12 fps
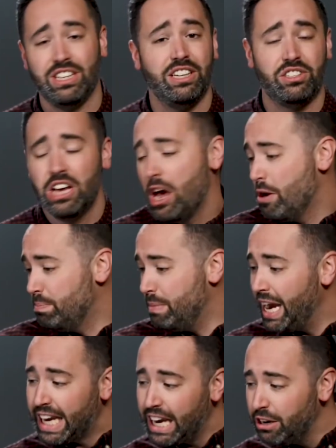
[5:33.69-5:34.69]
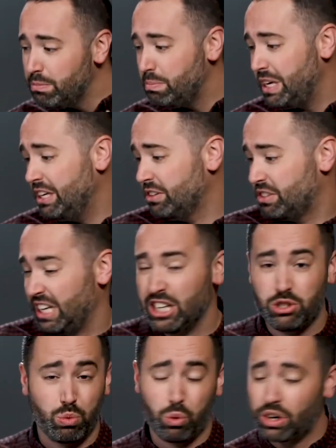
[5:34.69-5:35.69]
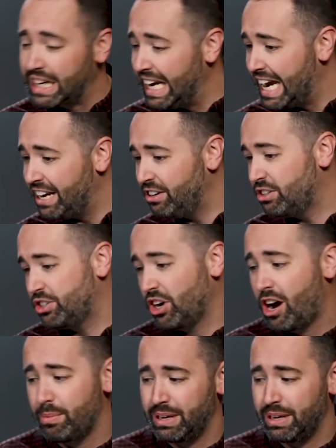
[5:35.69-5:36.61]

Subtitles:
It's making of meals. It's working at your job.